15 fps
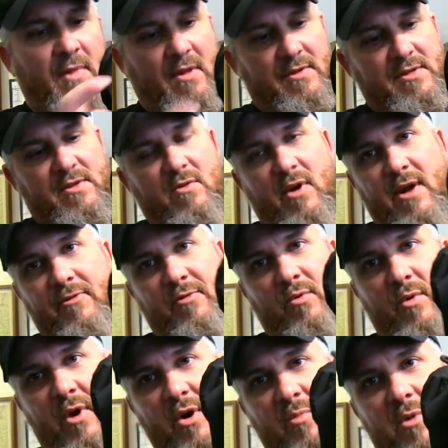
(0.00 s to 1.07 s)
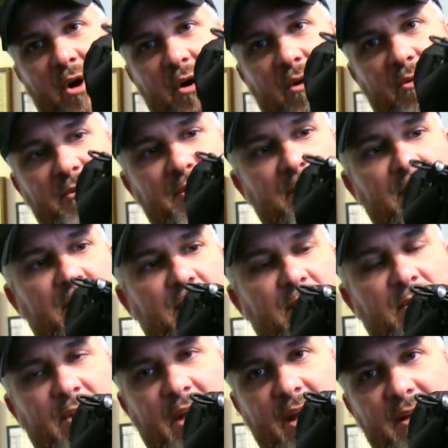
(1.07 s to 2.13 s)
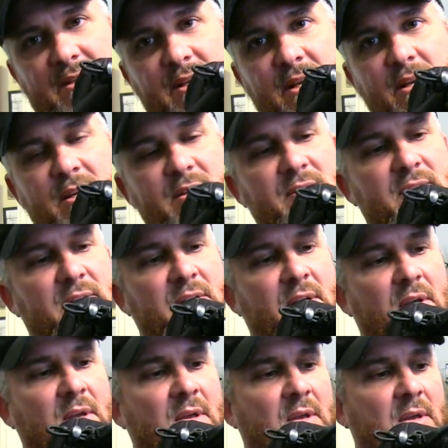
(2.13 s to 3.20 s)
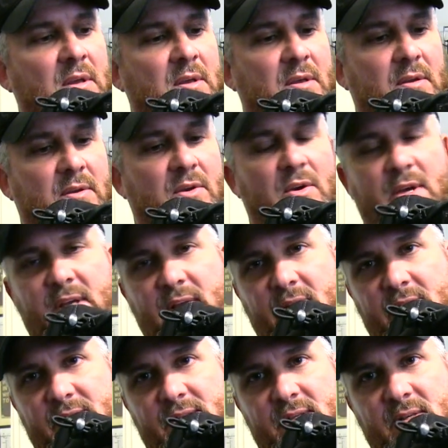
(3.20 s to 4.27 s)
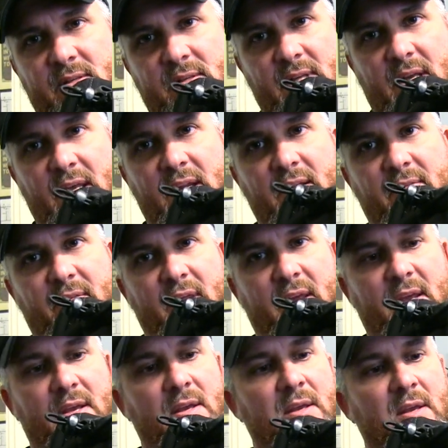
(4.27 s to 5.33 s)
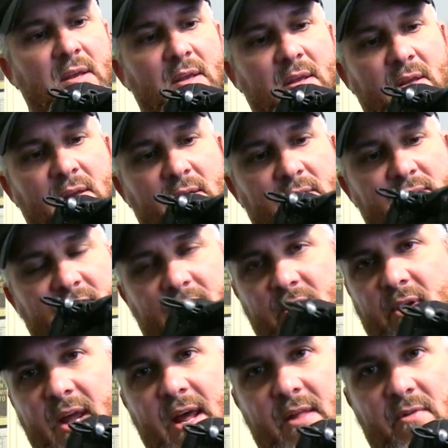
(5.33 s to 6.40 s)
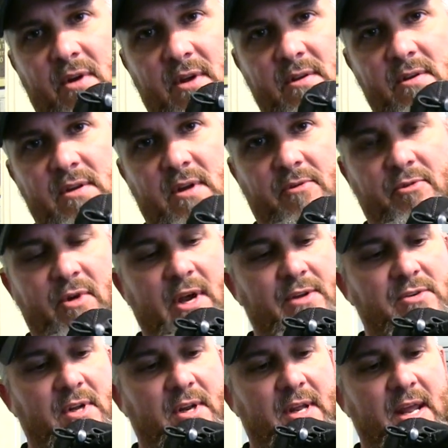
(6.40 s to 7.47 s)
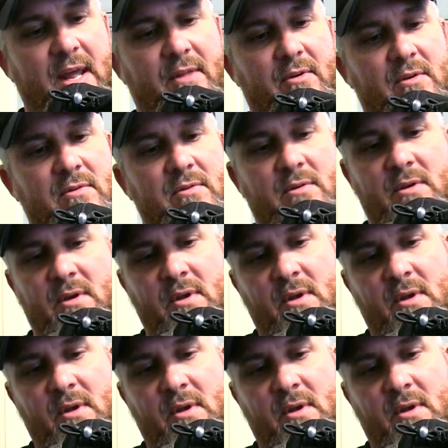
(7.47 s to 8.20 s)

This is great for water bottles, canteens, cook kits, anything. Tinder gathering, you know, if you're out trying to gather